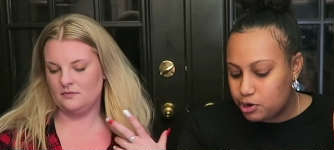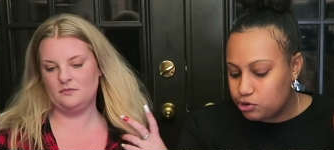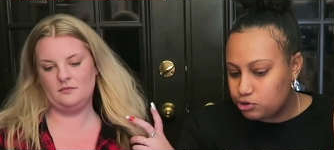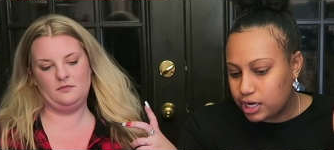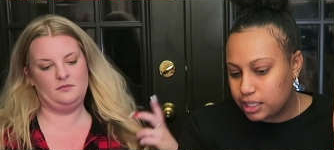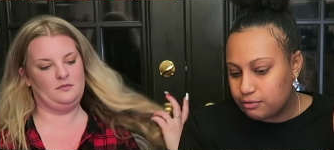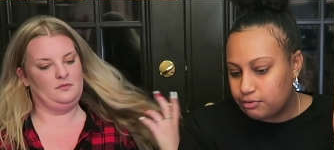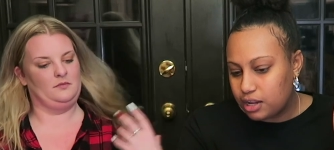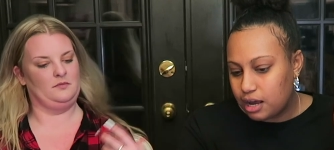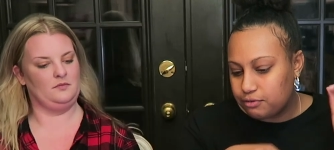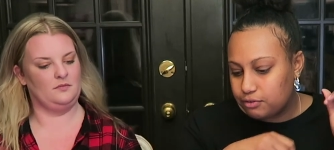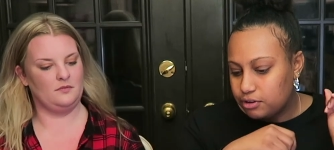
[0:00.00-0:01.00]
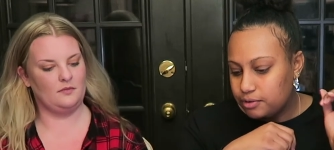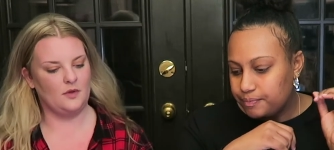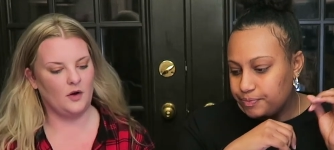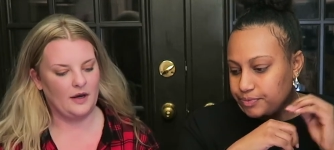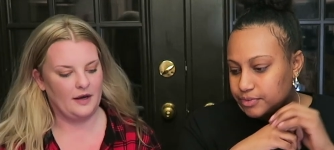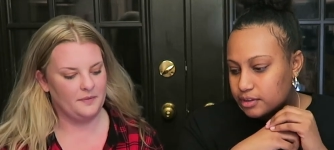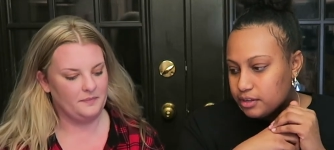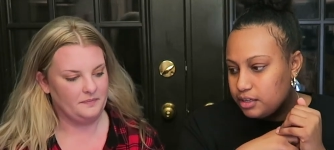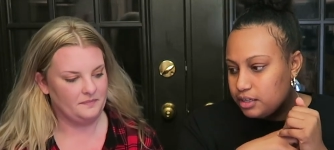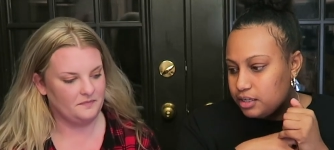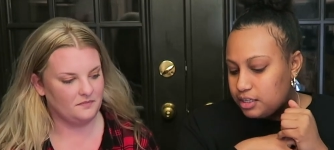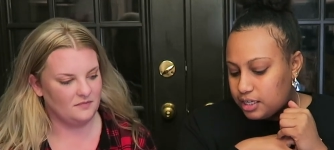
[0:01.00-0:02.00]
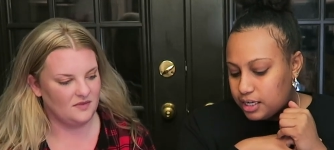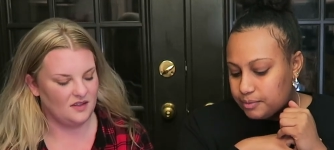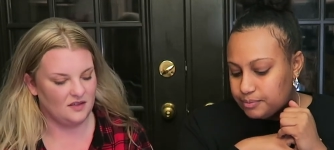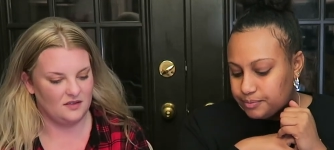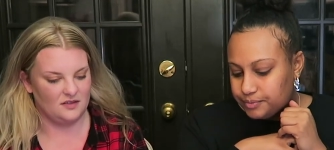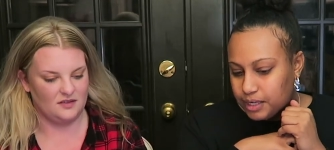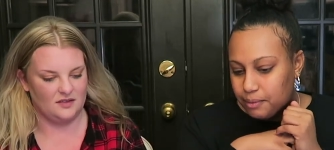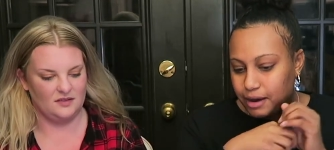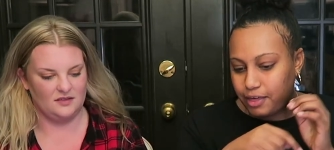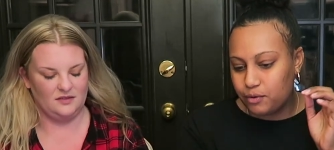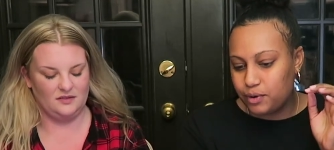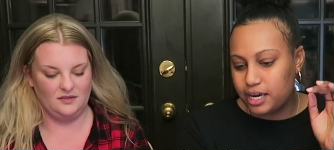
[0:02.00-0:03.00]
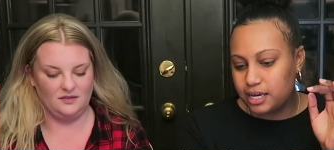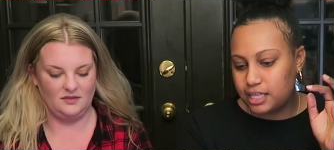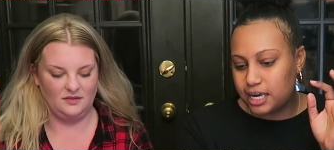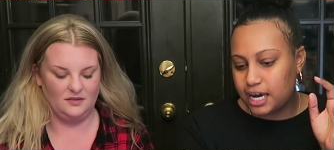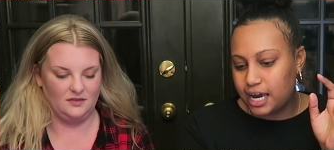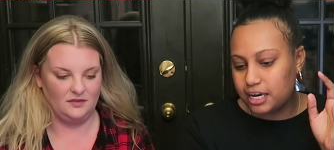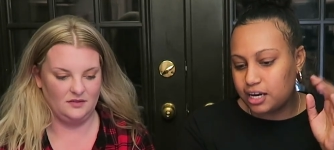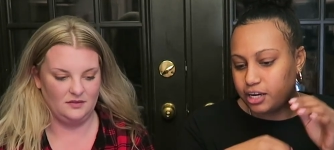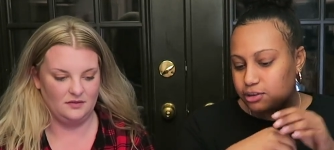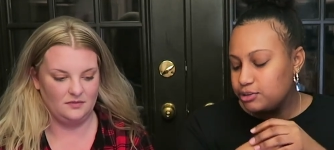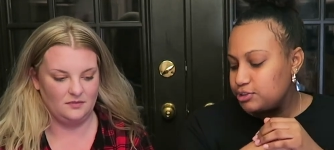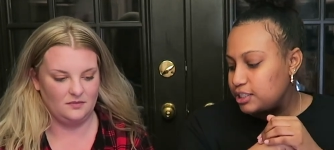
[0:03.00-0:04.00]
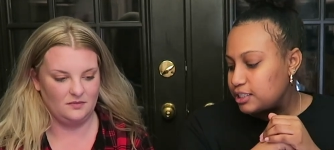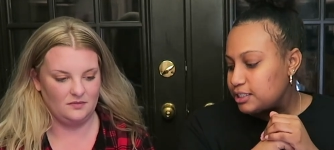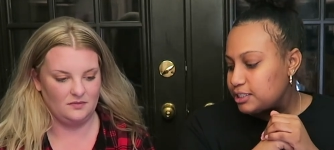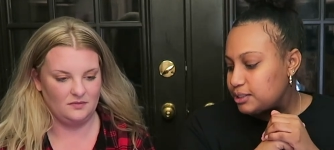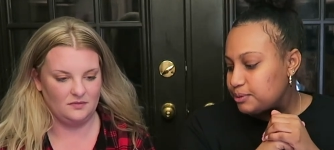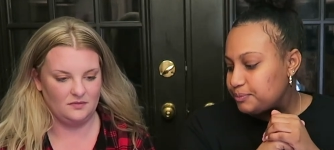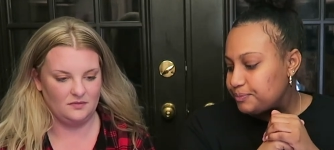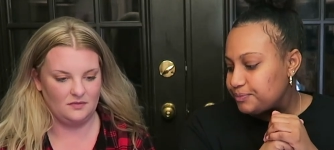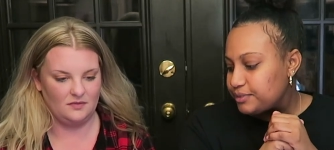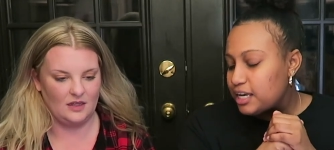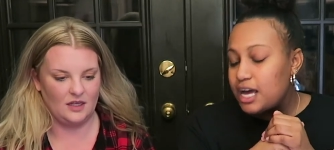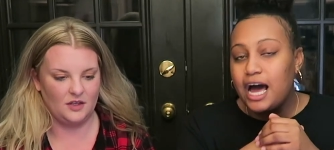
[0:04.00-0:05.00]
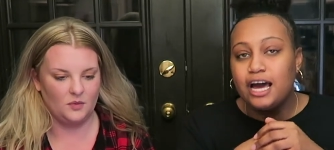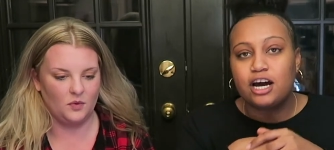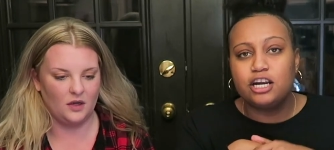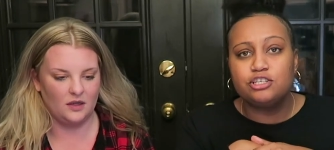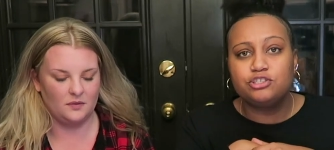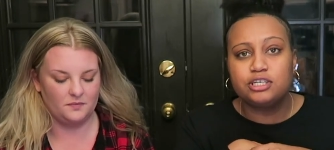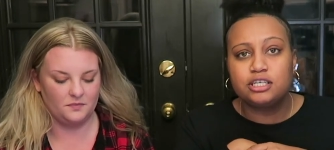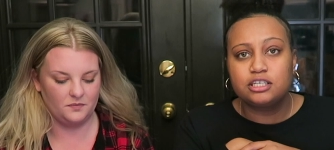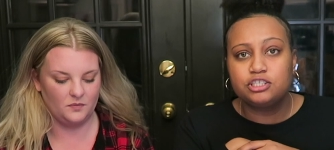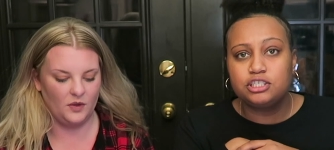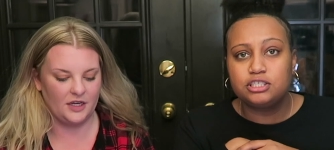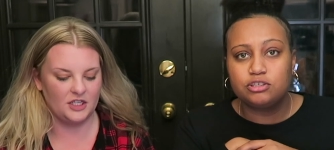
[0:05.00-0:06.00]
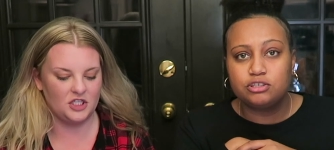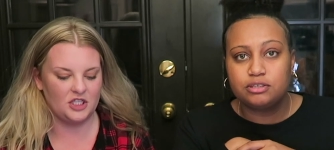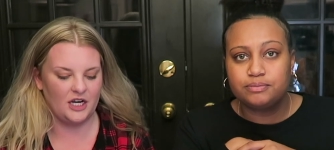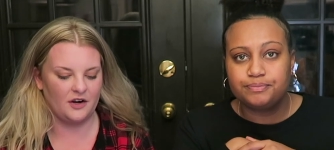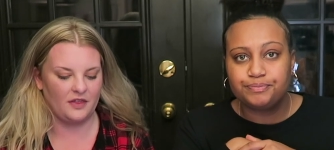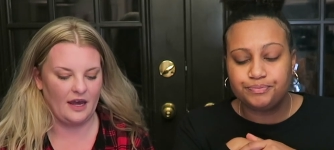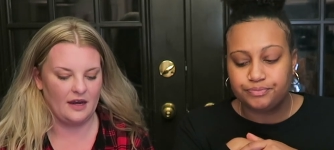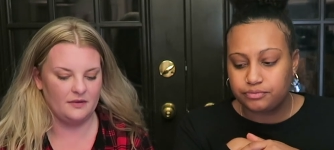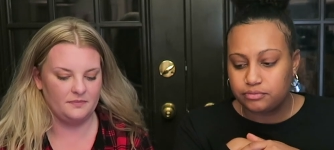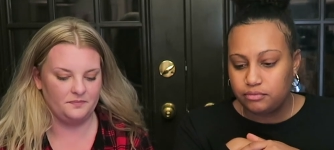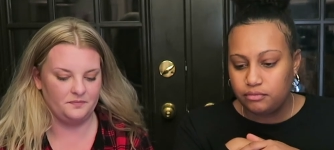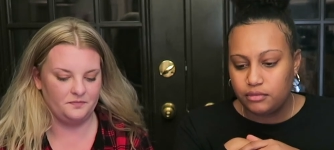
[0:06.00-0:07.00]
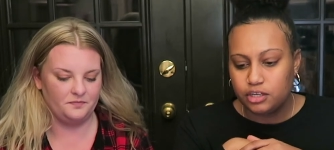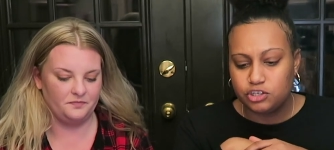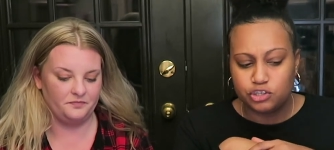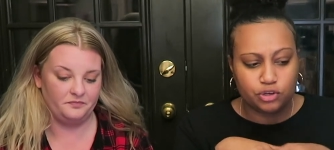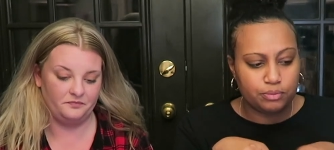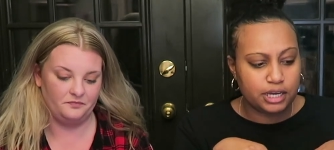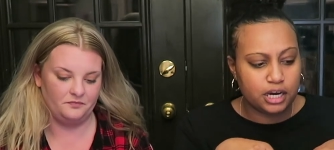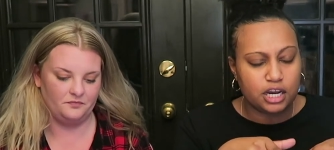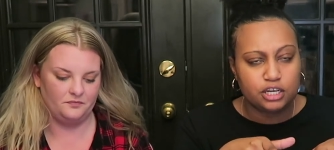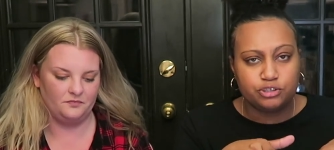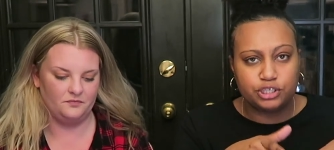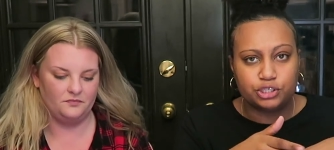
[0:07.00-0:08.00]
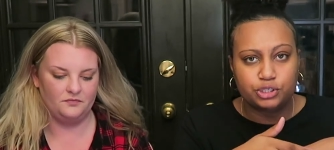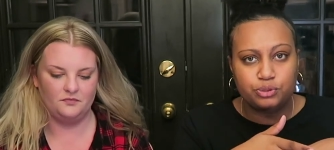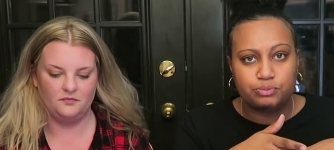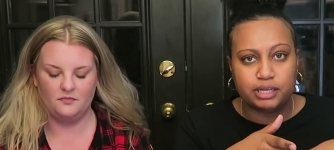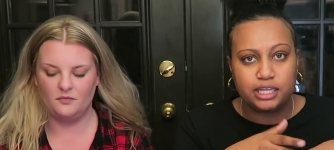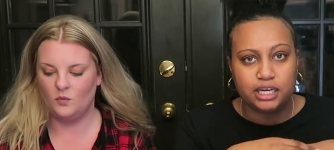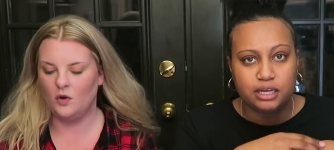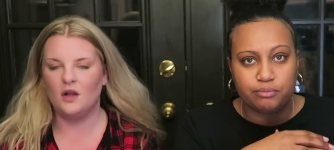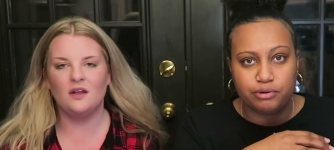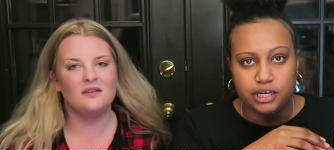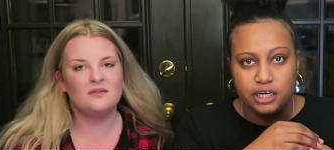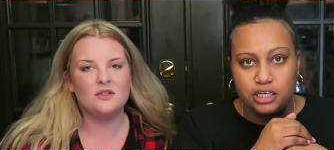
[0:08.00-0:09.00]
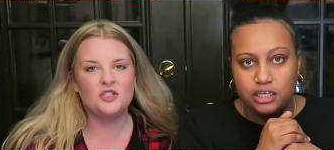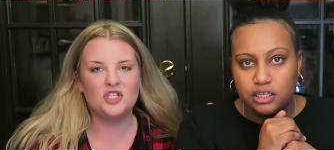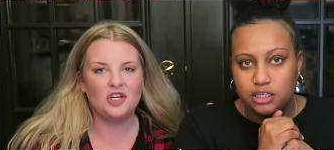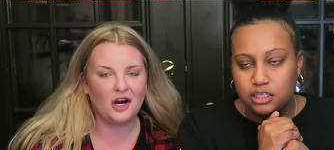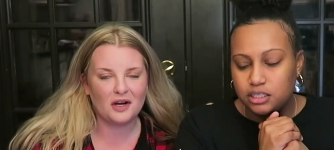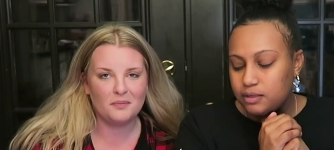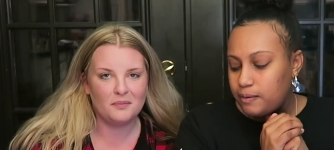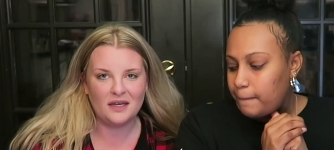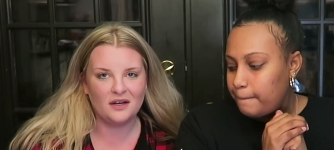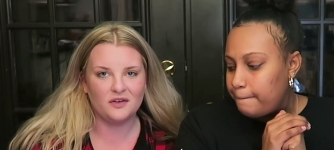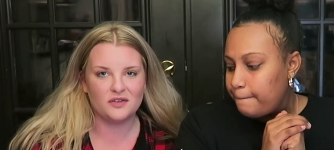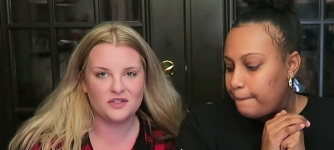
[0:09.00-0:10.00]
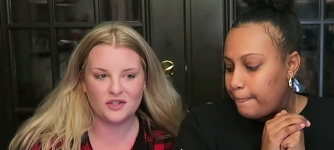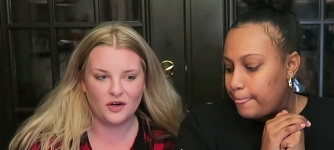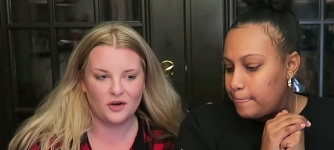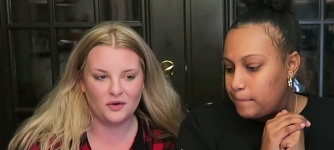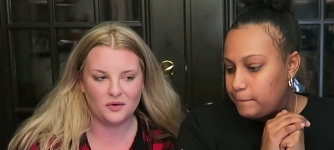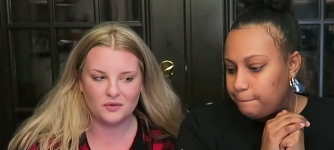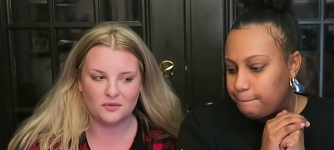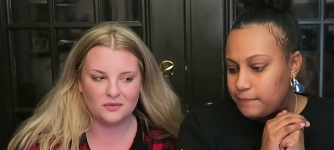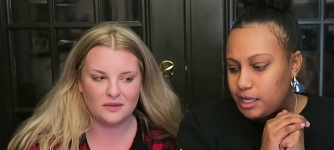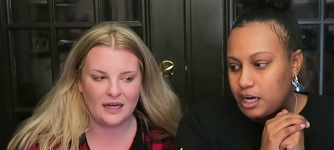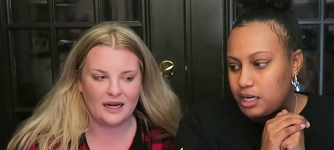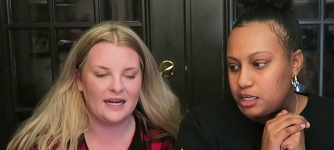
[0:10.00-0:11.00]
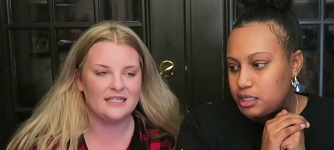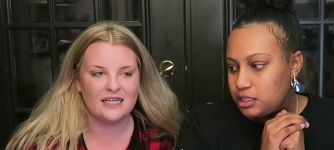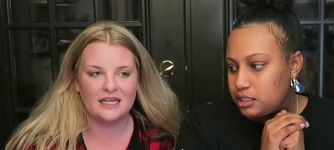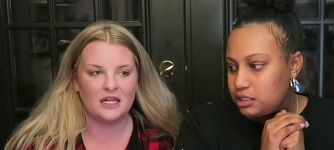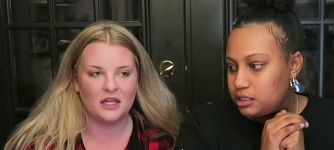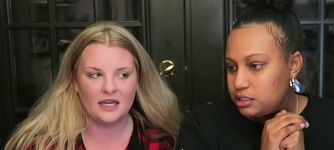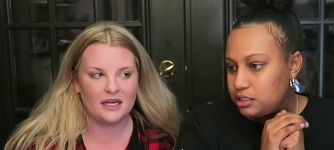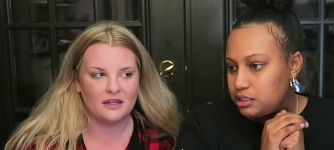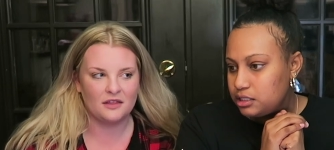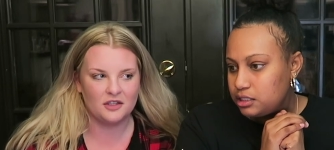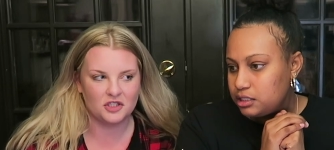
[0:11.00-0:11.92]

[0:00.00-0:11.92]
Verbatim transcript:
Speaker 1: about you try the falafel? Okay. Yeah. And by the way, like I got you a drink, so. Thank I got a drink. She
Speaker 2: can share that.
Speaker 1: She told me I got a drink too, but they didn't well, bring it. She
Speaker 2: got a meal, so yeah. and I did click